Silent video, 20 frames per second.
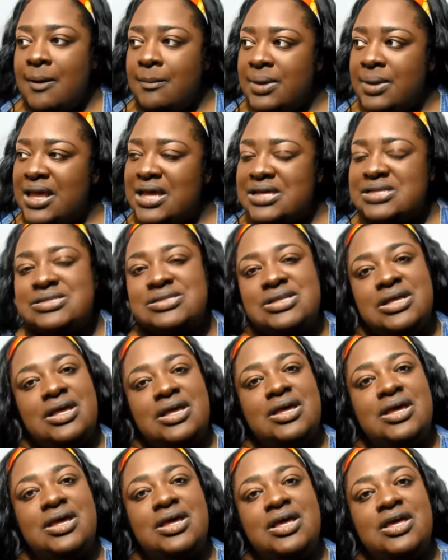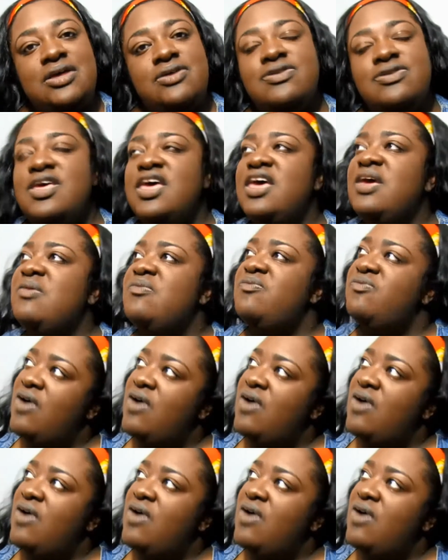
Blessings keep